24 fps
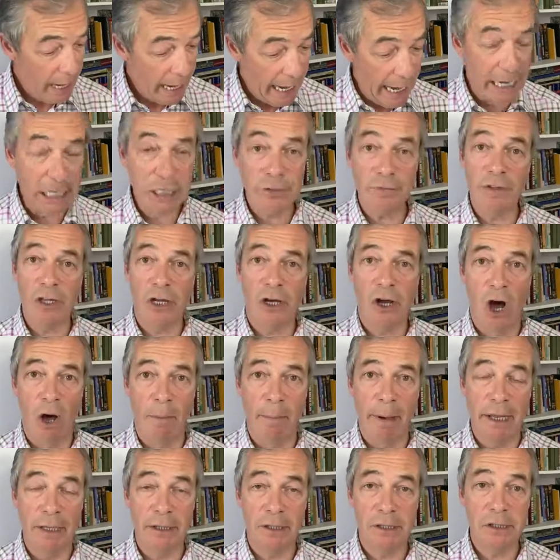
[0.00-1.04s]
As for the
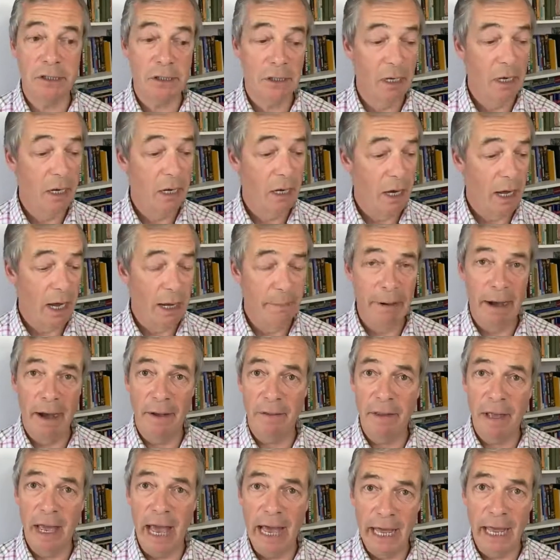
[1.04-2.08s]
comments
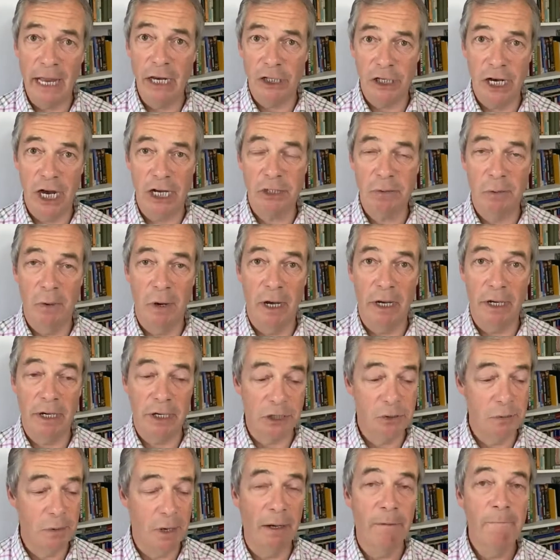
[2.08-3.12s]
about NHS
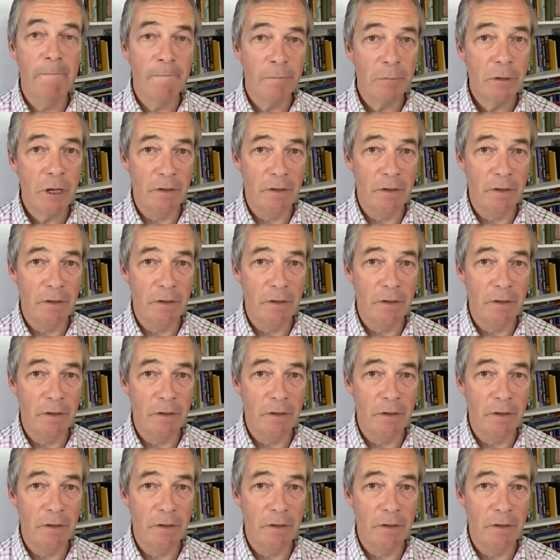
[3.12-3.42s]
workers, well,